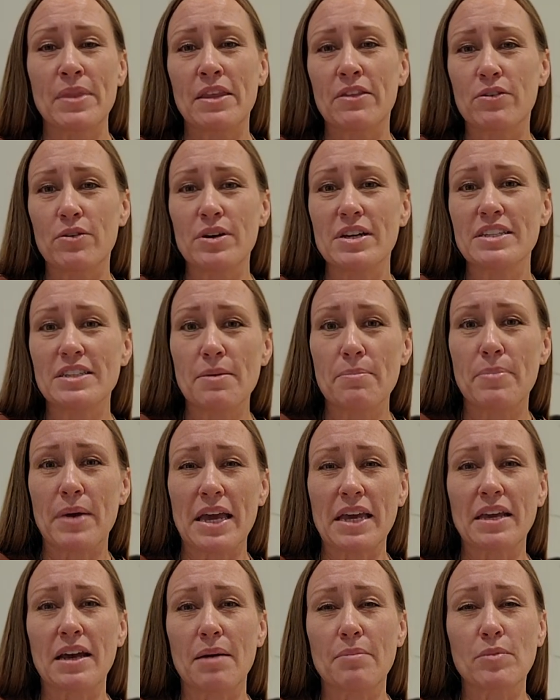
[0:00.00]
There is a
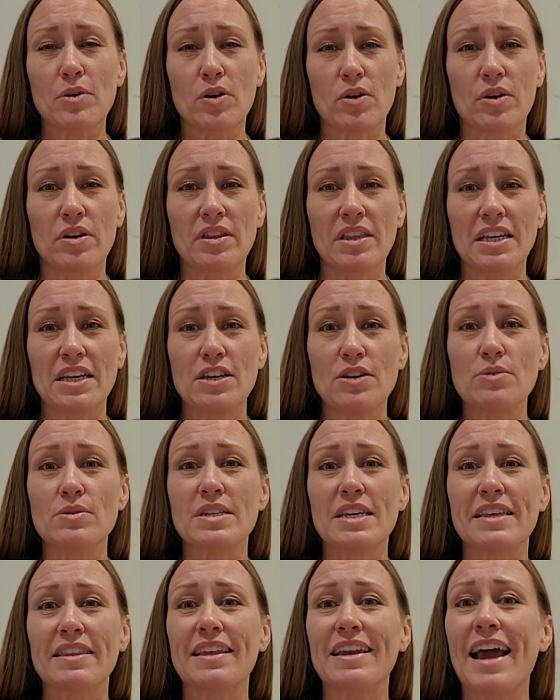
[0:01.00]
bank I'm currently
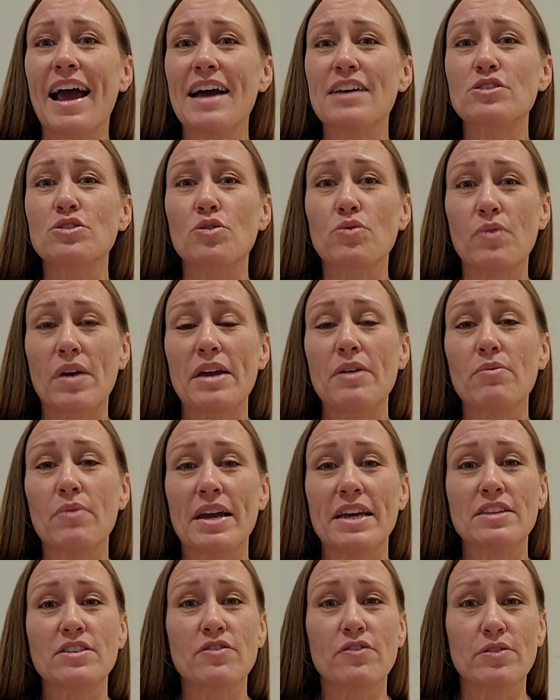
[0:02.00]
using that has great
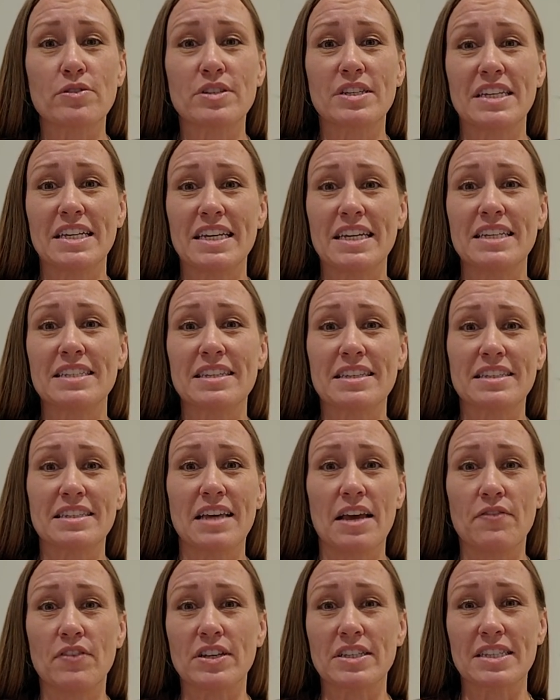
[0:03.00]
rates for CDs and
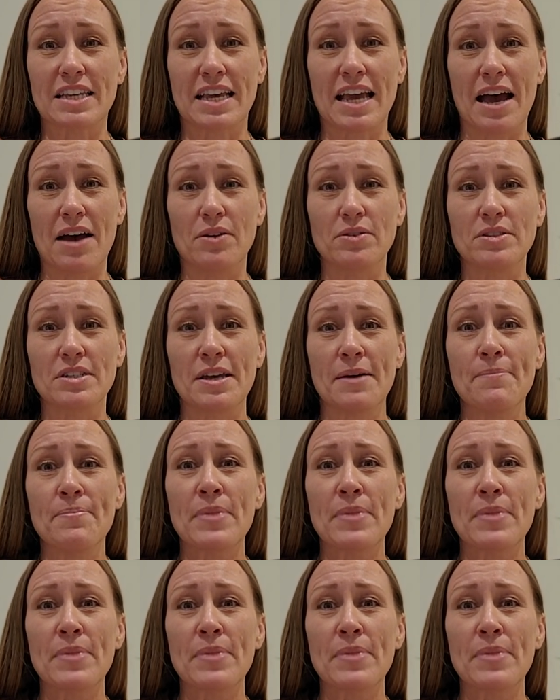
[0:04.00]
savings accounts.